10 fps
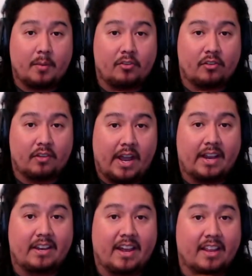just night and
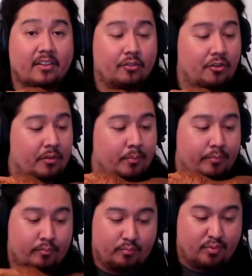day. This is just
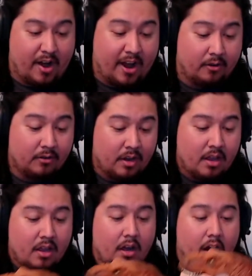brown.
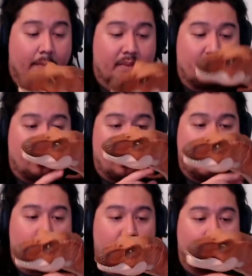The
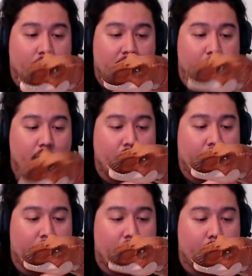arms only move a
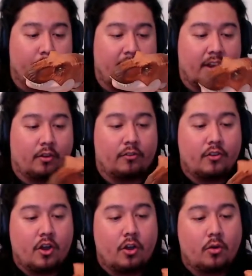little bit. There is
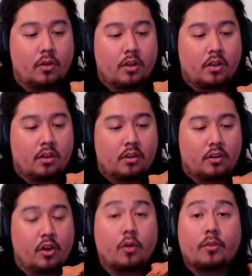no,
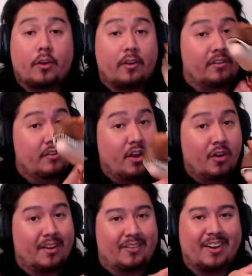
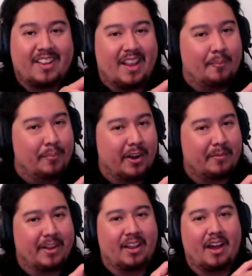and one thing that bugged me
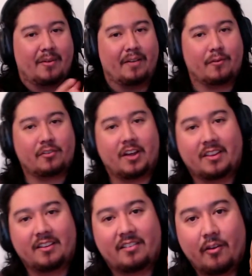a lot when I first got
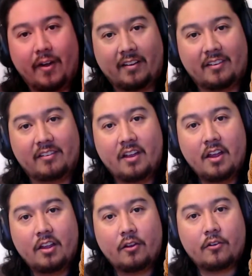this T-Rex is
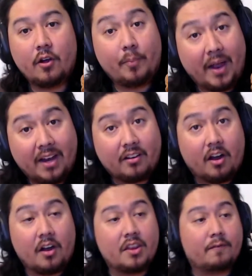there's no paint
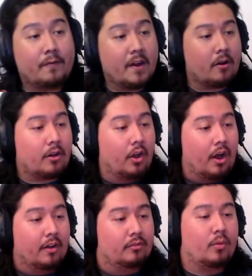on the finger
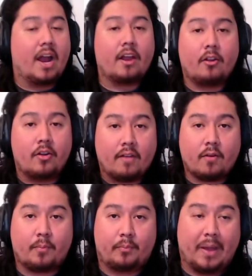claws. Why are there
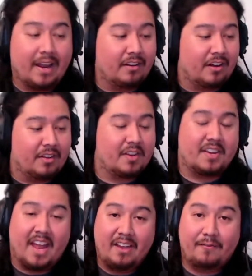never paint on the
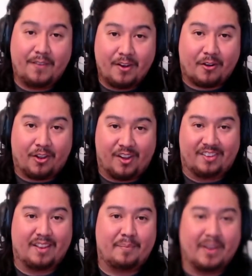dang finger claws?
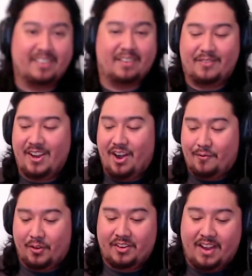That pisses me off
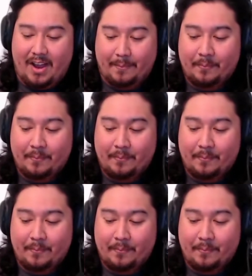all the time.